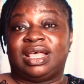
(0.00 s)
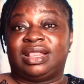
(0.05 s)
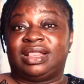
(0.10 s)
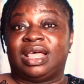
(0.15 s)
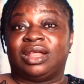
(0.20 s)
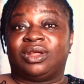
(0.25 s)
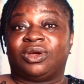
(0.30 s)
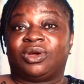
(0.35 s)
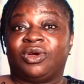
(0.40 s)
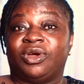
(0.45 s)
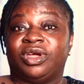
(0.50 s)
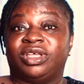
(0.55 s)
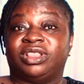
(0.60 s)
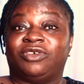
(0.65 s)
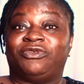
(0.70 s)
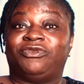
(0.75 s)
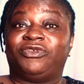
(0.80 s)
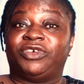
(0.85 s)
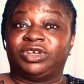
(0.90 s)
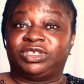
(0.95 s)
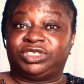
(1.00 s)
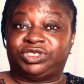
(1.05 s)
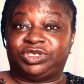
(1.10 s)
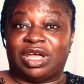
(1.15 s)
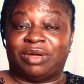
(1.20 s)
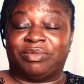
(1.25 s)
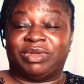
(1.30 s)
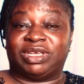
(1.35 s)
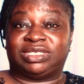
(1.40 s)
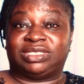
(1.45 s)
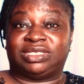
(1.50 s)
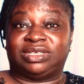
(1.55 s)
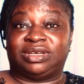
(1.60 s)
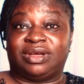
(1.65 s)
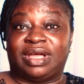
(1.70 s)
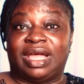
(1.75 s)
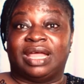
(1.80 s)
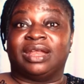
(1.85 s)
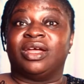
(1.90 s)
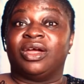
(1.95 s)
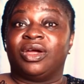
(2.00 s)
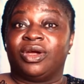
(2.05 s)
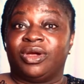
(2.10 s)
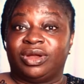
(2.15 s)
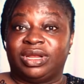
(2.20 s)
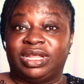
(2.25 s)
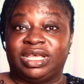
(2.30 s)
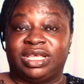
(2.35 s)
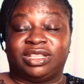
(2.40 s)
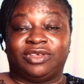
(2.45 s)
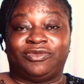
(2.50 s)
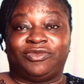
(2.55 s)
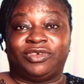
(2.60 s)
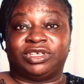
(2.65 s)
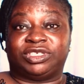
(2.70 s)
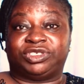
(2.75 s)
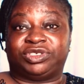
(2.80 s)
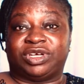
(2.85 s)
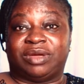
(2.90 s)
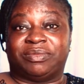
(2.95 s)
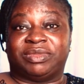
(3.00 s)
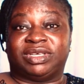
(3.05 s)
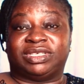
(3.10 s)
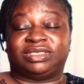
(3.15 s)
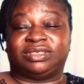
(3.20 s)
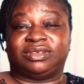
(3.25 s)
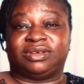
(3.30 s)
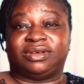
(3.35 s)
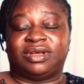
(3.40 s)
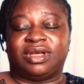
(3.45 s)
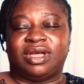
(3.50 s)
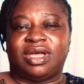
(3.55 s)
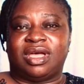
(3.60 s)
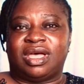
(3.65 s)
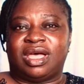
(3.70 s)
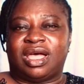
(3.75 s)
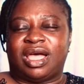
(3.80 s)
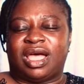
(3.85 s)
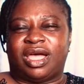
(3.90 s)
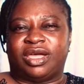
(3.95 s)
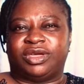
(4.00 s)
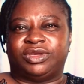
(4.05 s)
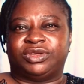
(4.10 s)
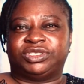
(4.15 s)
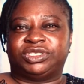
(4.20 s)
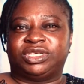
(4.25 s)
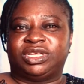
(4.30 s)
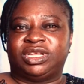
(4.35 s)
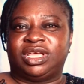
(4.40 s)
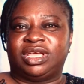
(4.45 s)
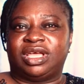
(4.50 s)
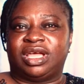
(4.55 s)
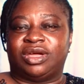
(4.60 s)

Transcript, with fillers: that occur in the first trimester and early in the first trimester, are usually